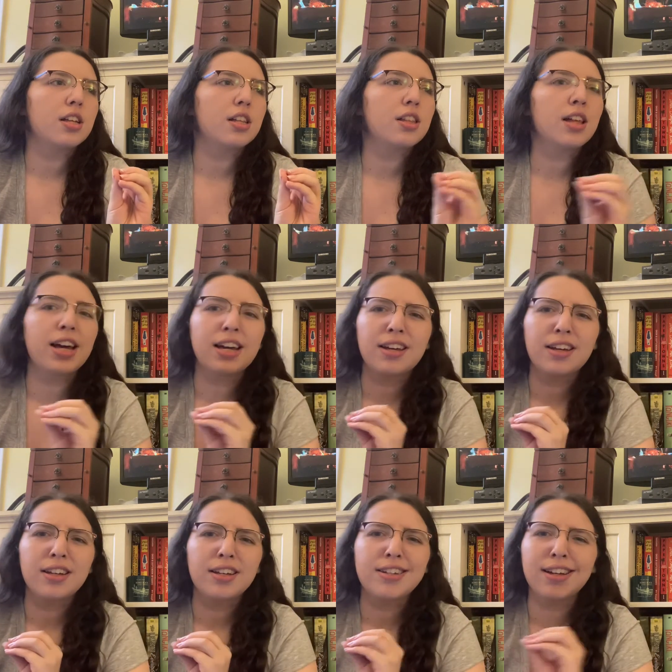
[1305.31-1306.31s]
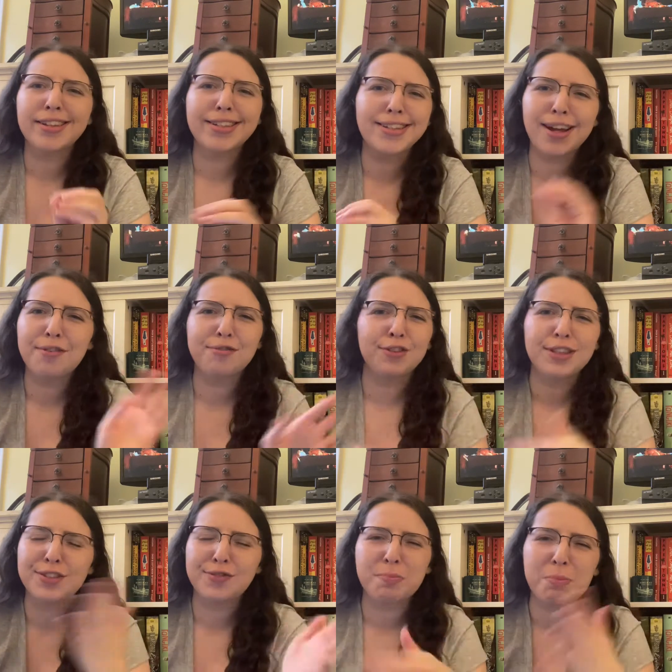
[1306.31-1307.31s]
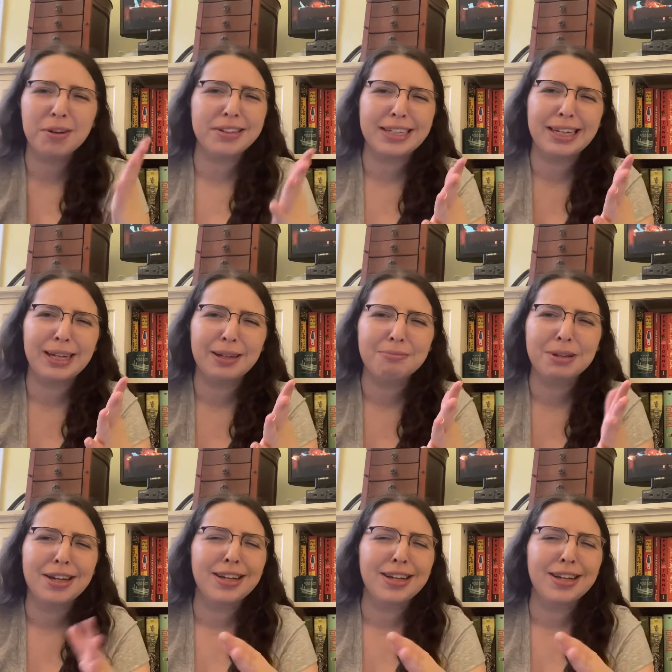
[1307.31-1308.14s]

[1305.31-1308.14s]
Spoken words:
like does stuff for this football team.